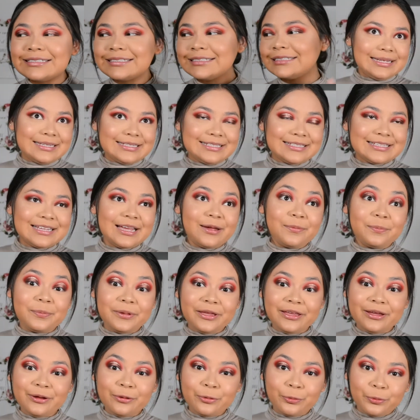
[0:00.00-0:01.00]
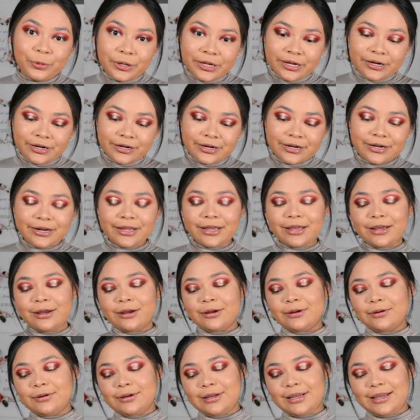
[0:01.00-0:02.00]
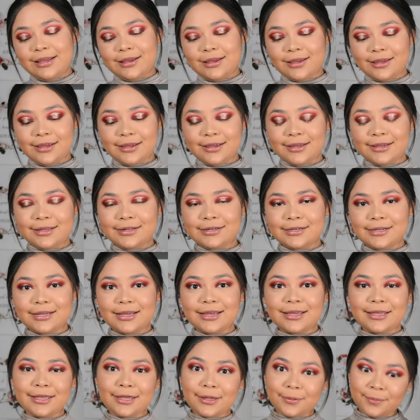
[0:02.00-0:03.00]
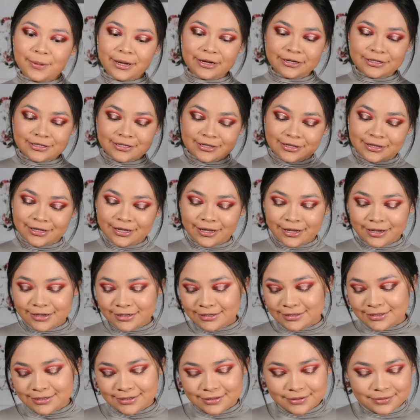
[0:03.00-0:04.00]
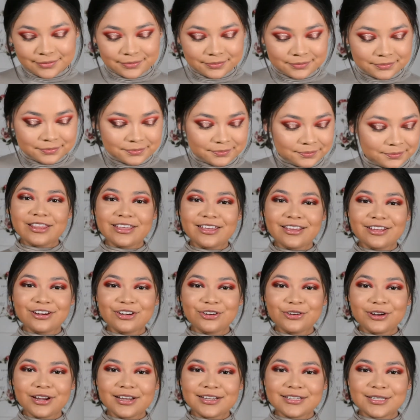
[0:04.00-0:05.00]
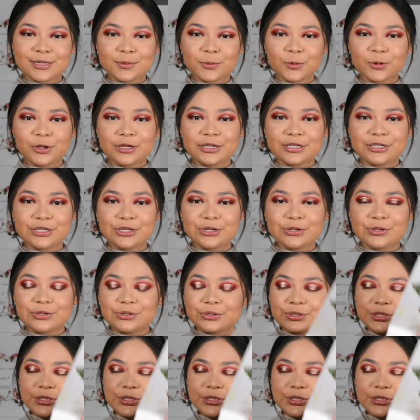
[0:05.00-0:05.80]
Let's stop being weird now and get back to the eyes. For the under eyes, I'm going to